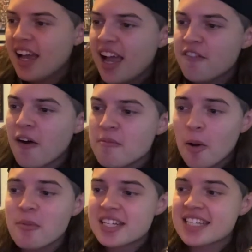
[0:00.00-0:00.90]
If I'm
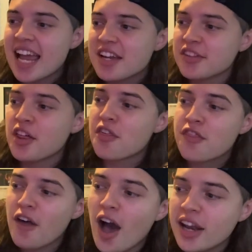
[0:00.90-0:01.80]
not mistaken, the
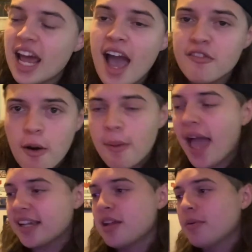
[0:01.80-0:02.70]
third ever
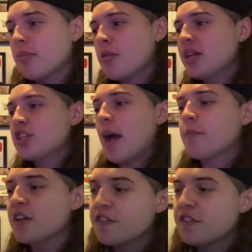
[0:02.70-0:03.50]
black WWE champion.